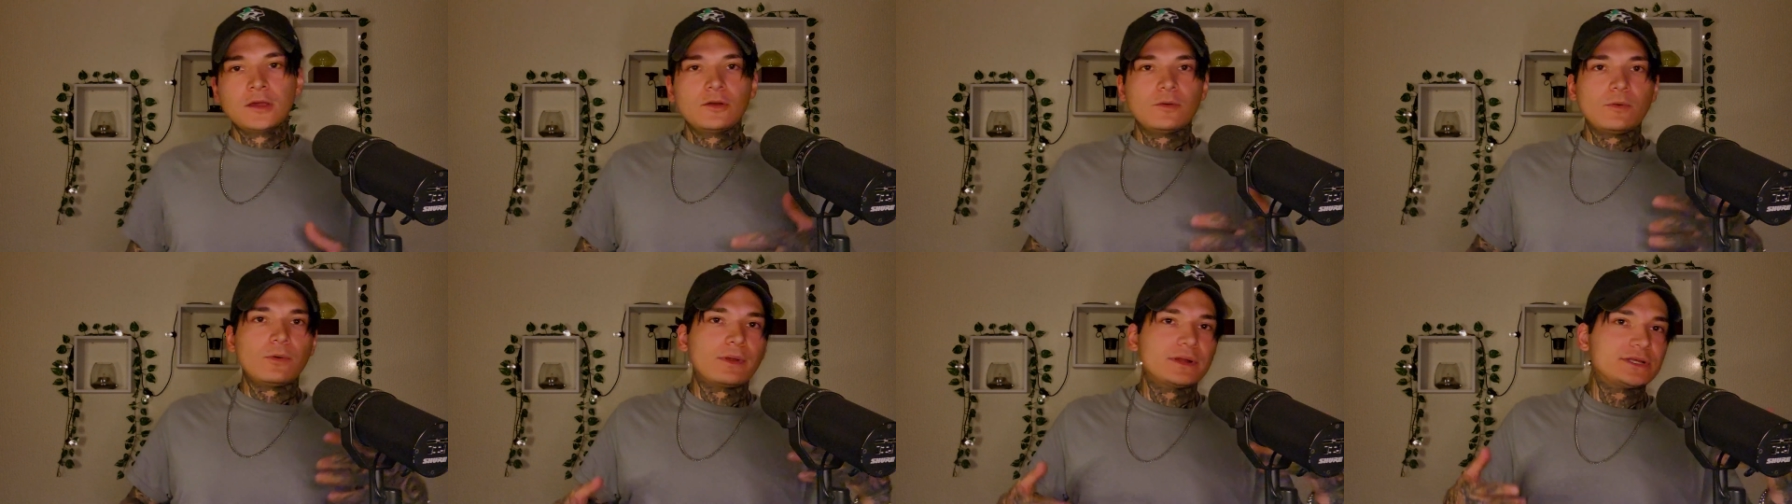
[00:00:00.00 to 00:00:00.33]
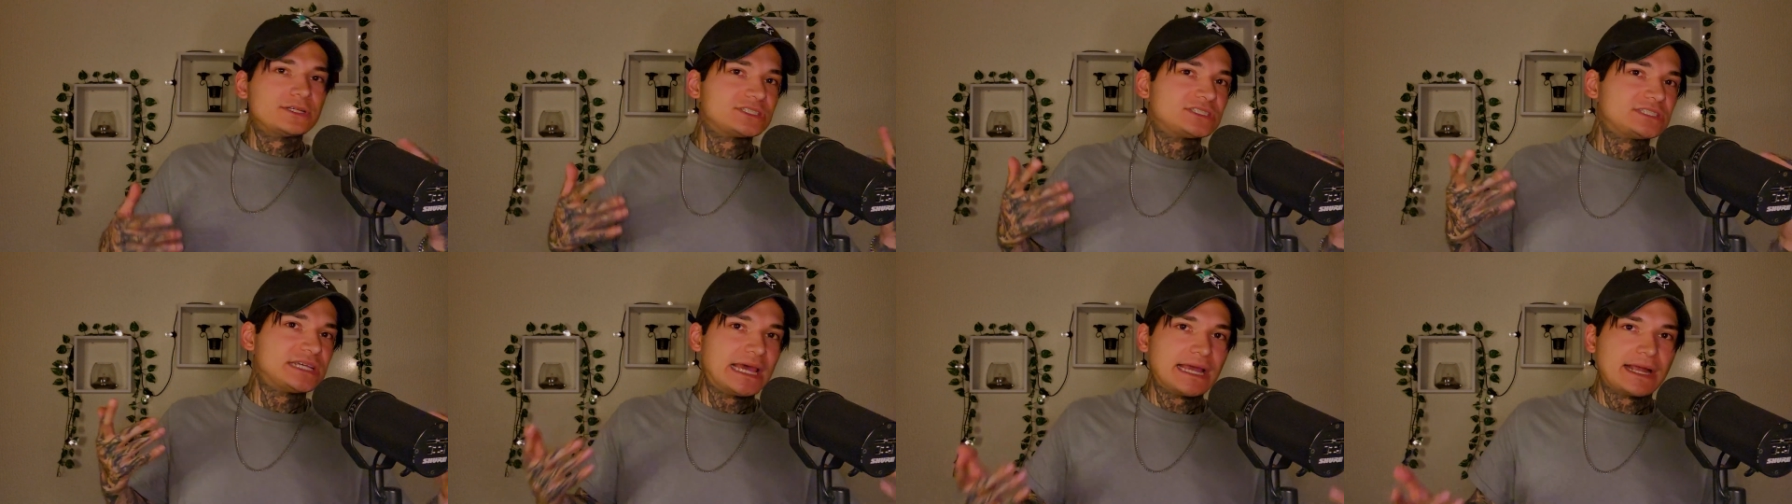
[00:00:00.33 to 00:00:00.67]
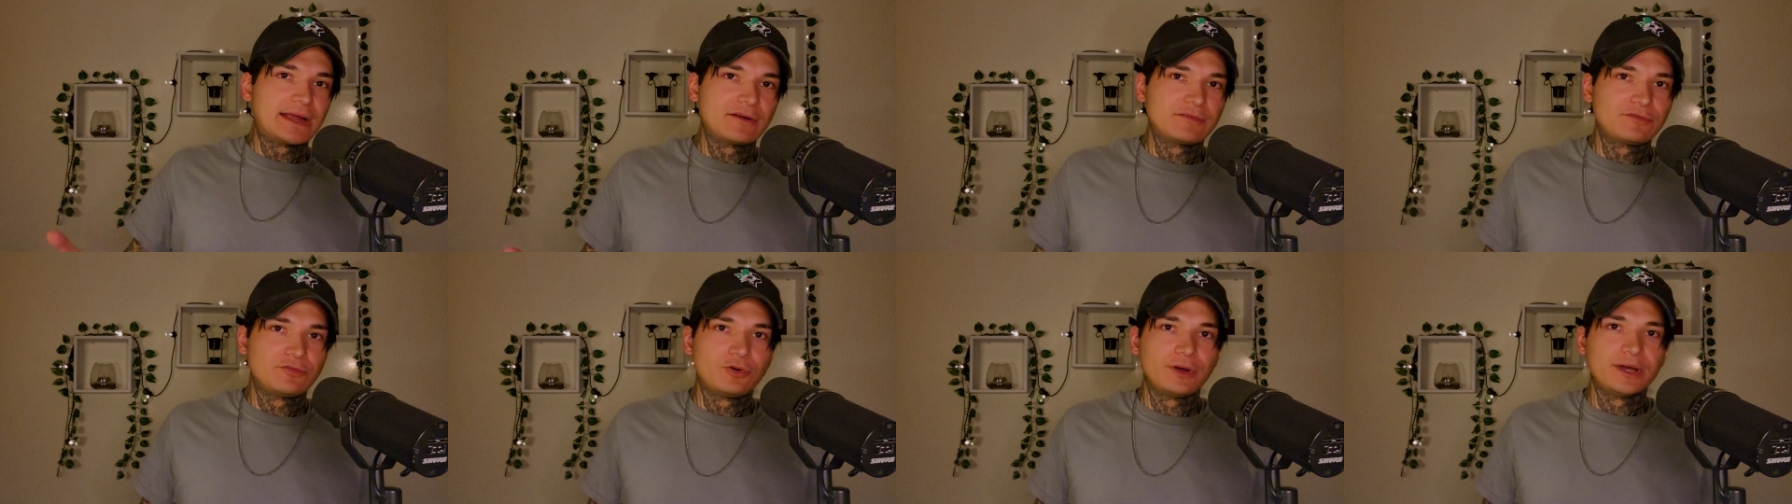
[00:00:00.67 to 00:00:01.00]
We want to just take
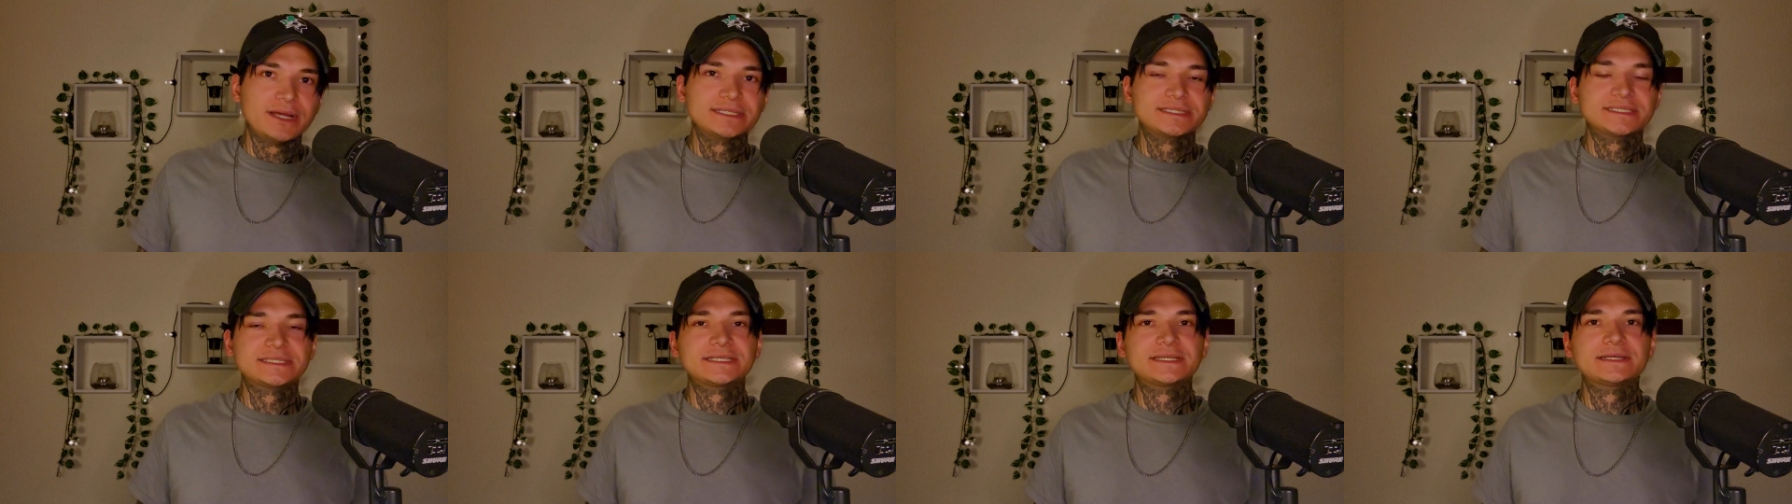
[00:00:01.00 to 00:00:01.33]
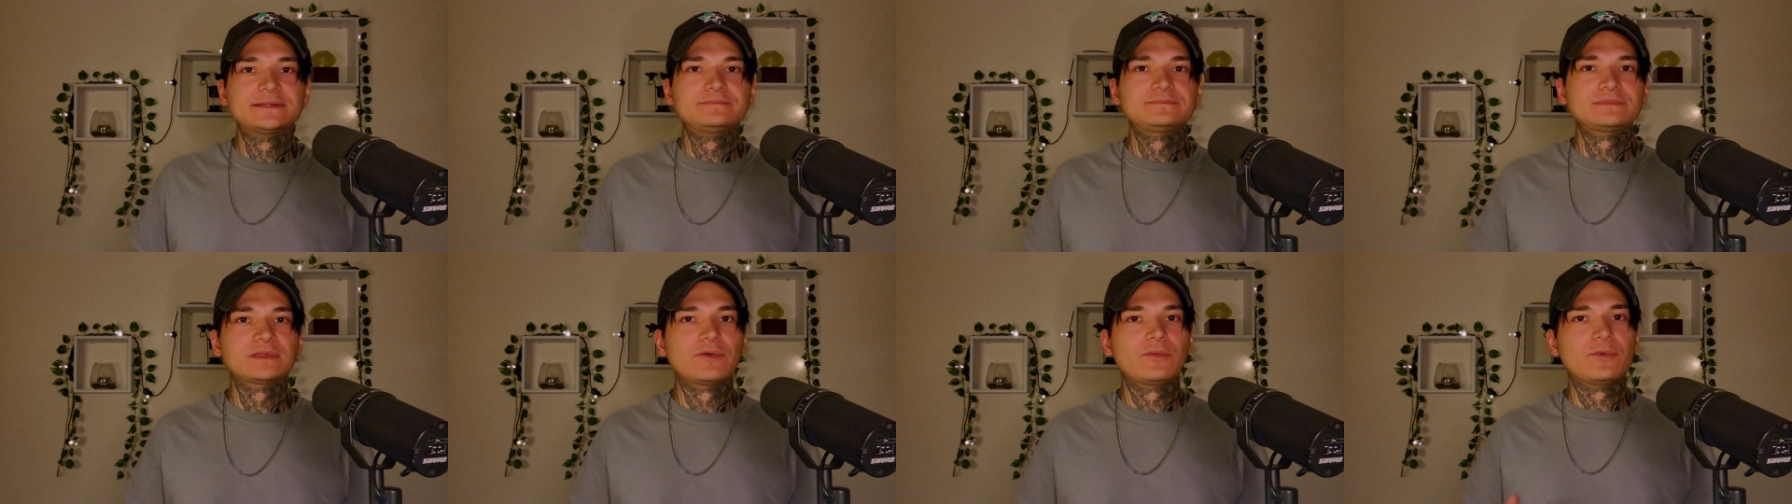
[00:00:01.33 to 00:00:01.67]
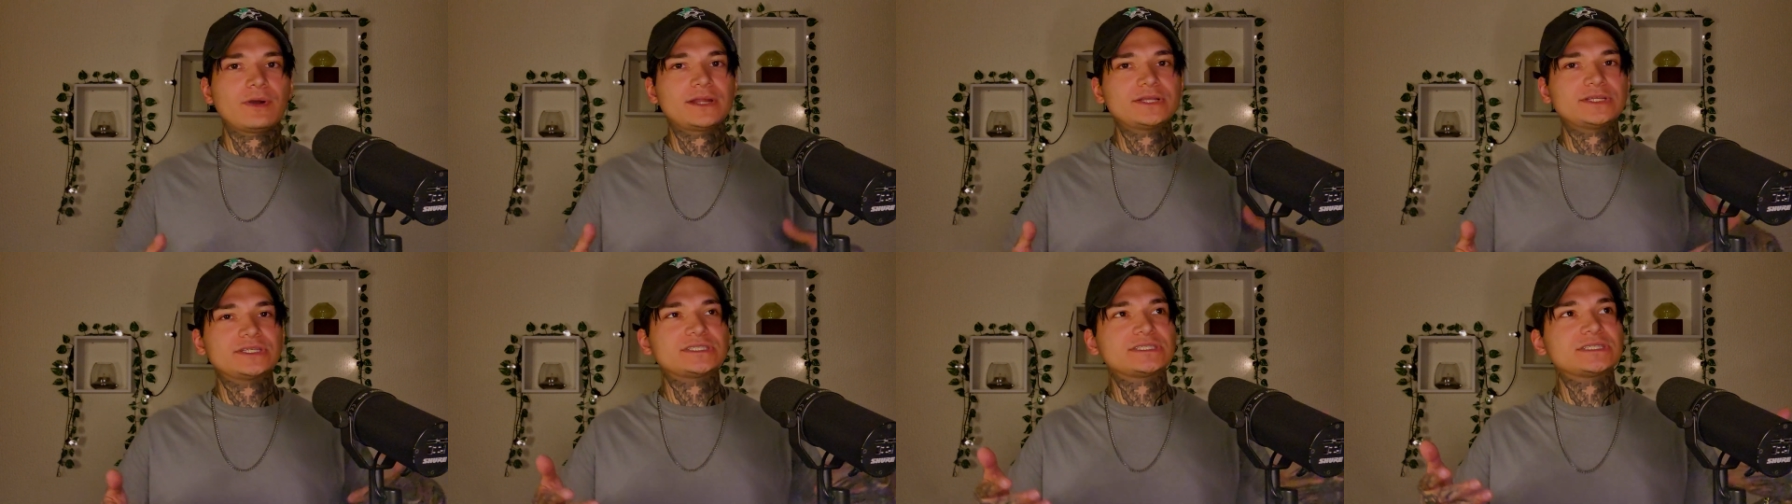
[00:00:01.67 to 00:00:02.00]
our voice and
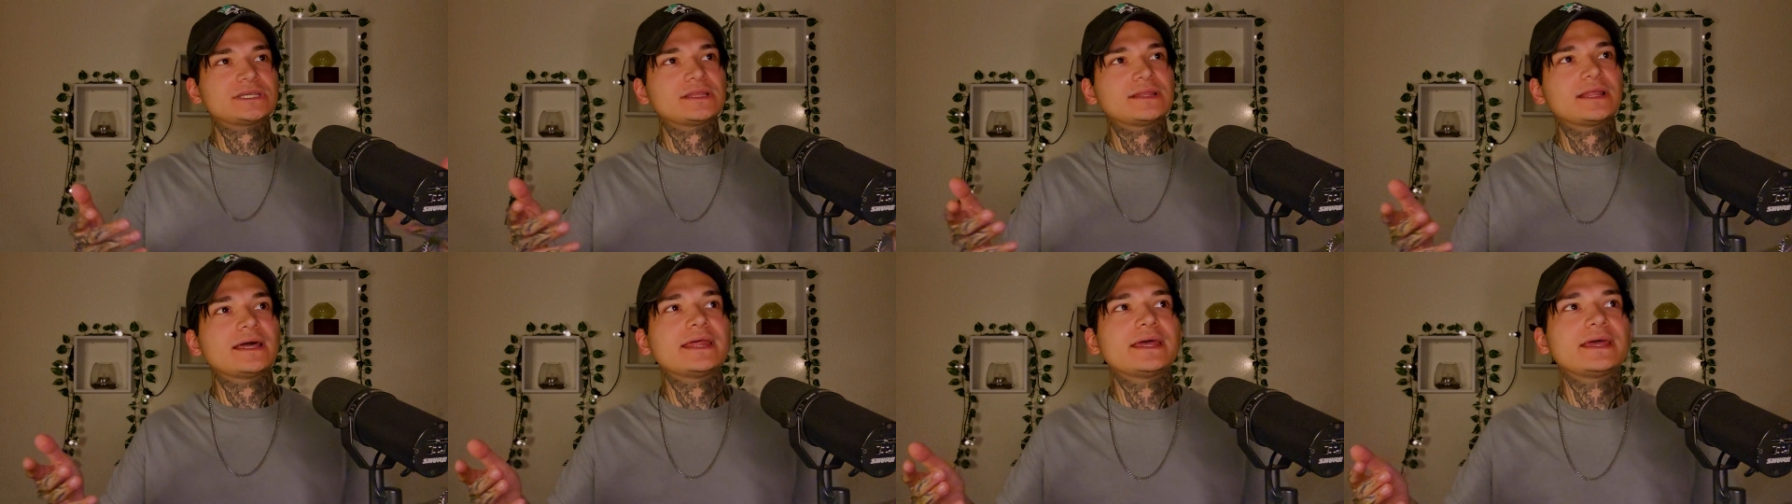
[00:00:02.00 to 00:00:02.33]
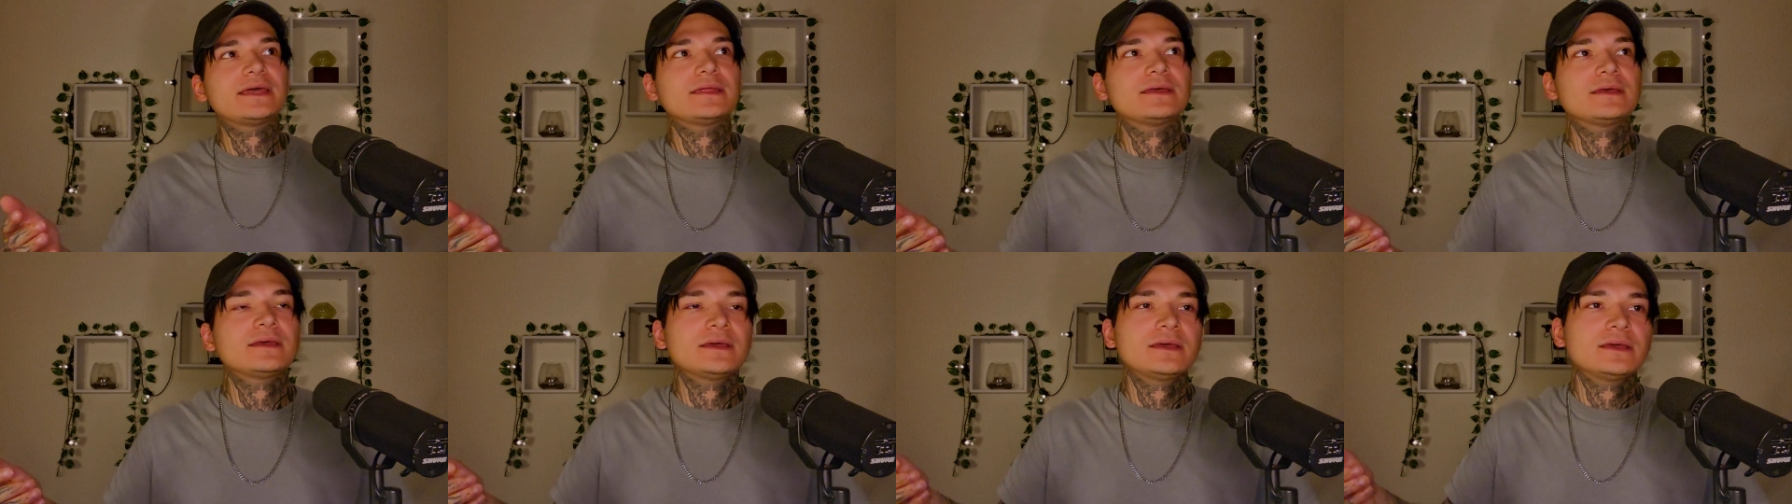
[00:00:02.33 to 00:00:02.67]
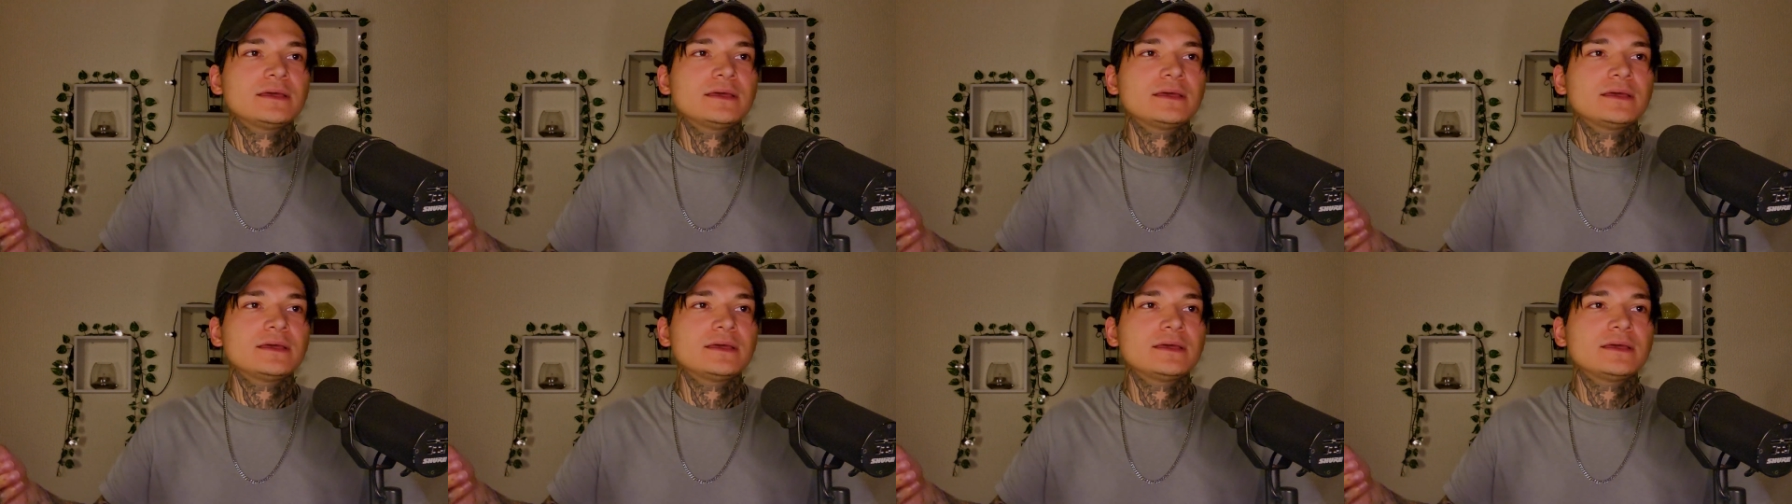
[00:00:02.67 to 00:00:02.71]
want to just let it,